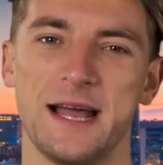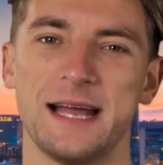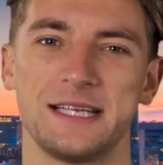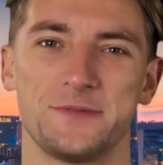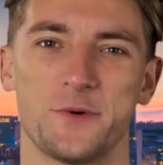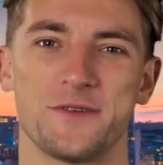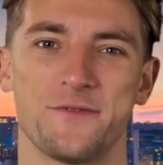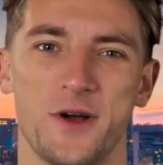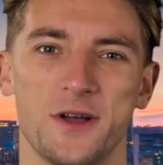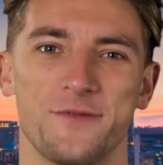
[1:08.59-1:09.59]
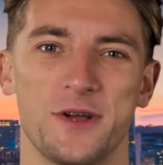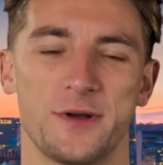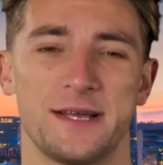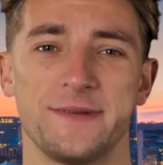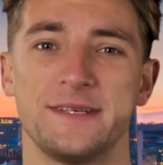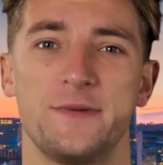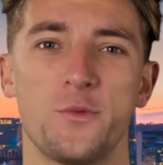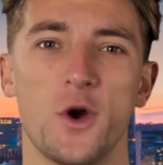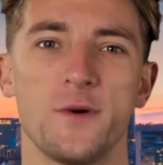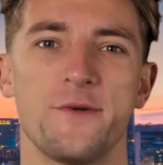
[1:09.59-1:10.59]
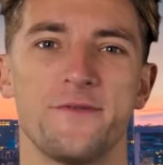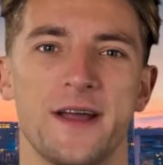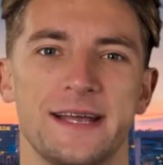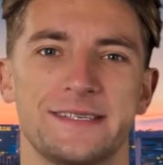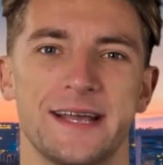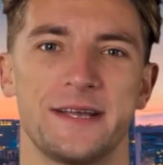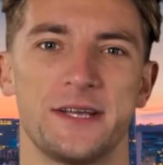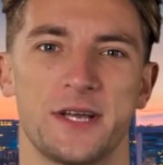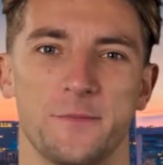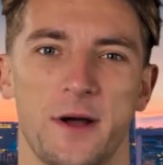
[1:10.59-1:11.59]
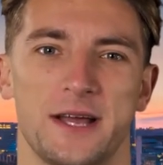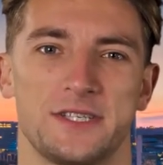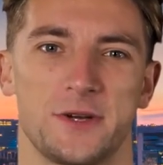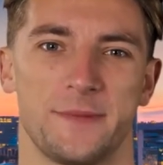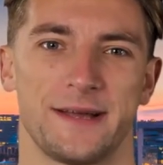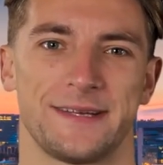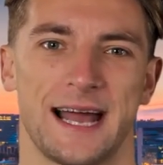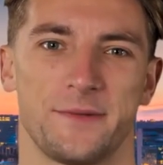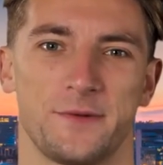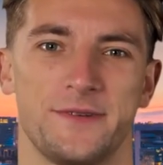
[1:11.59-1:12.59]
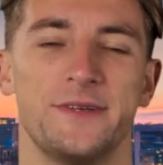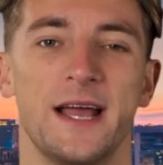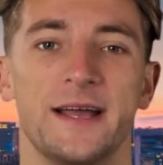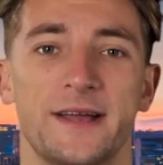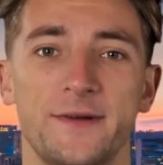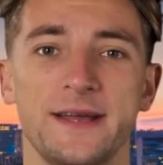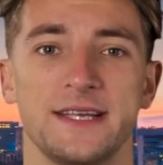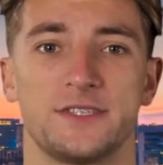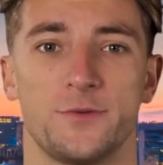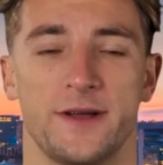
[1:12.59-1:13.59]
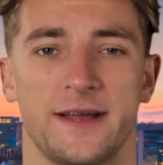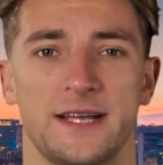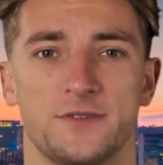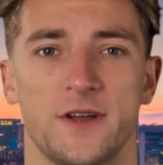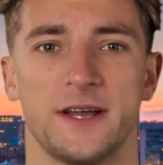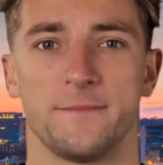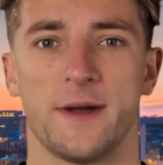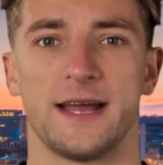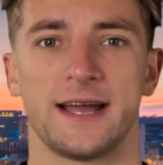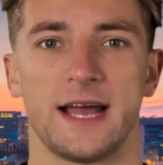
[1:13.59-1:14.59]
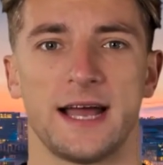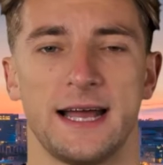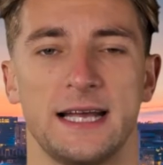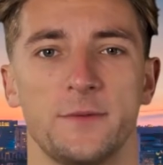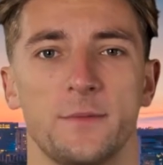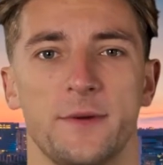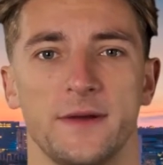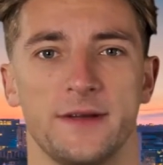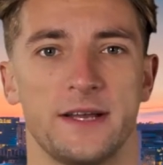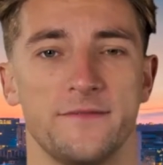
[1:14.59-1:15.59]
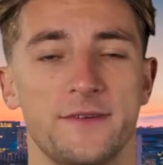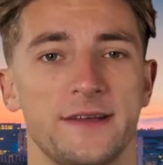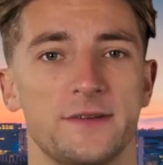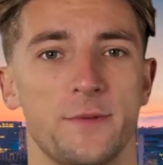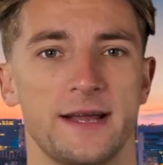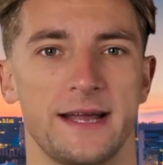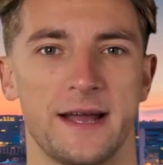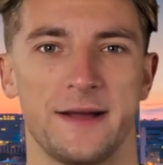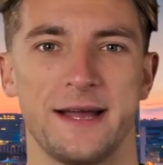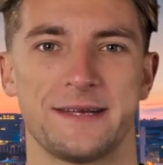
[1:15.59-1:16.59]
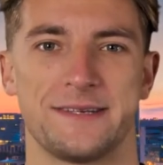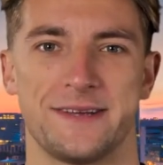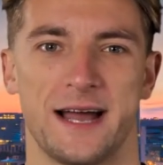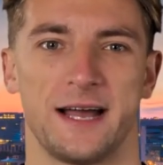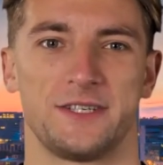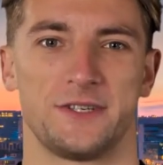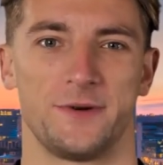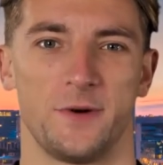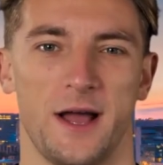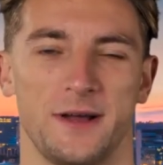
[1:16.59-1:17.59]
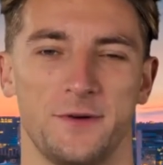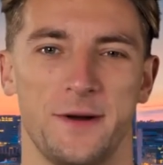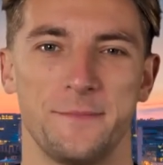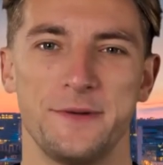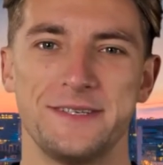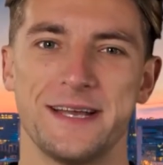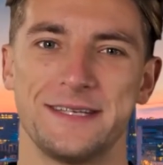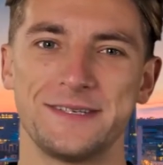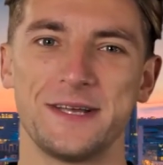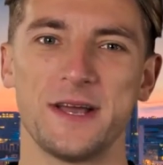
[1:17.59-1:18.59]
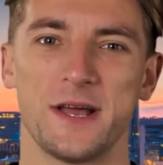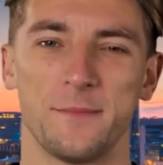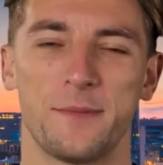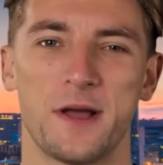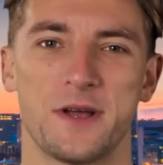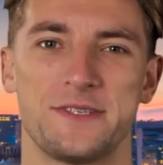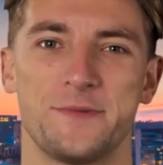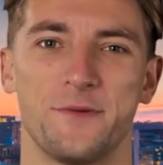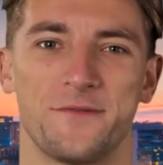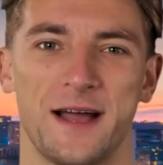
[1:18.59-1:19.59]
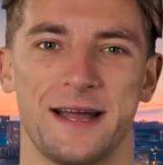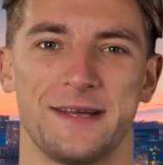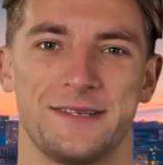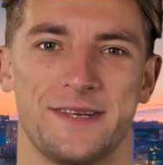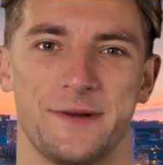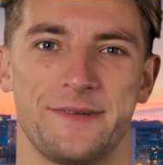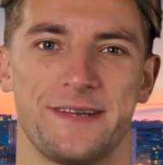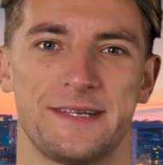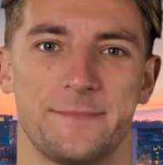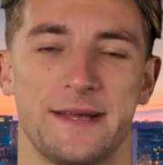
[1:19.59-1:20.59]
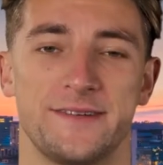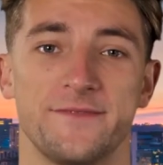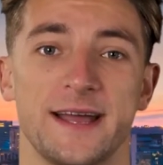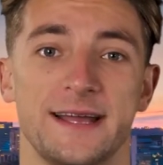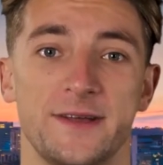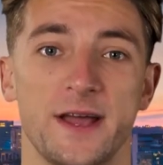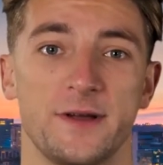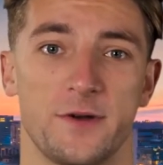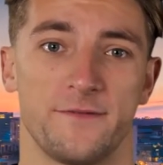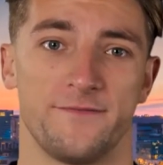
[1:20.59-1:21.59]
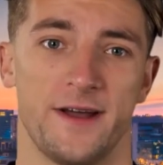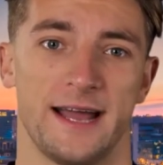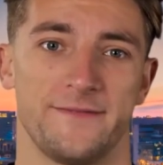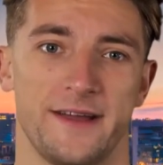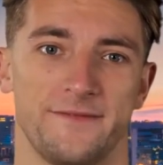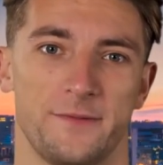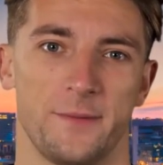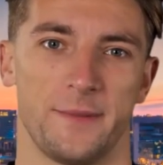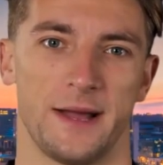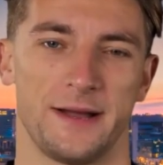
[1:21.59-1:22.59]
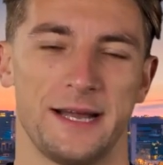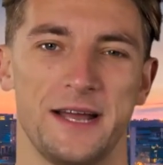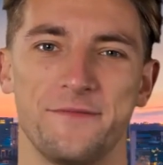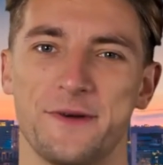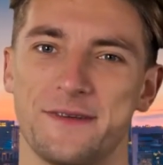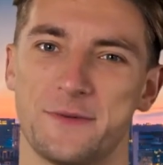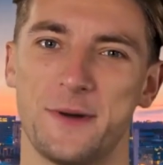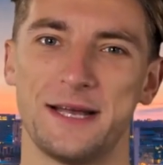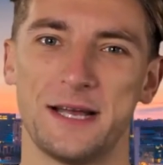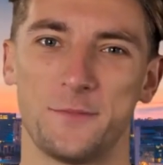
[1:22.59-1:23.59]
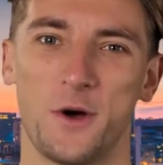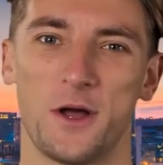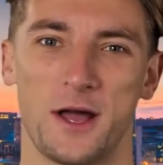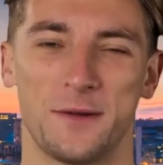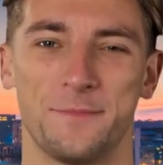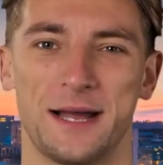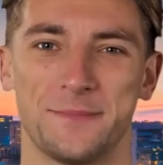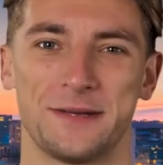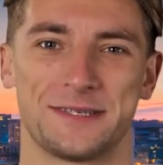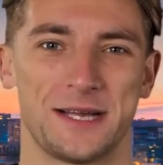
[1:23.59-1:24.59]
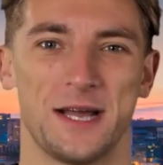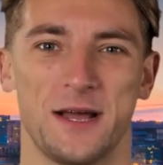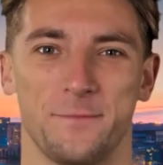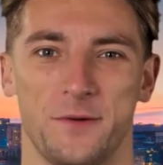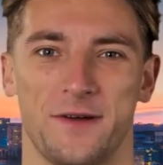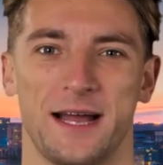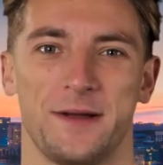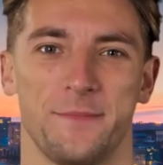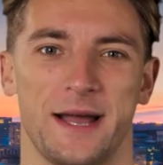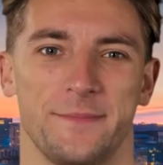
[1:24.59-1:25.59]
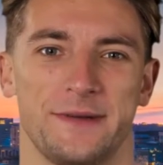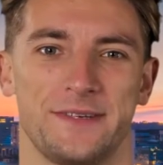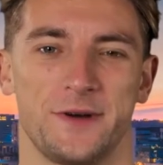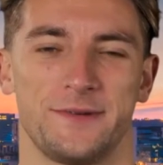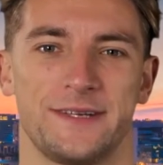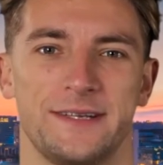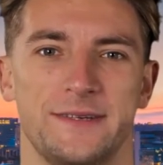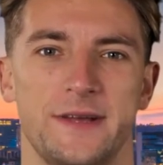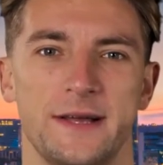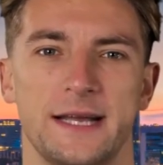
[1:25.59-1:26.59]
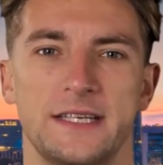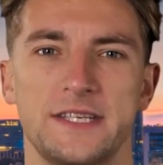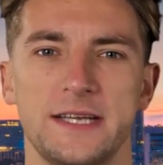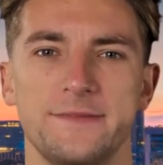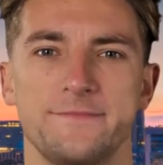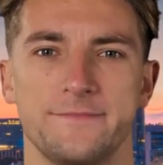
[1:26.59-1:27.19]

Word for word: It is worthwhile noting that the law provides that EMI shall be entitled to not only issuing electronic money in the Republic of Lithuania and slash or other member states, but also providing the services specified in Article 5 of the Republic of Lithuania Law on Payments, providing payment services, e.g.,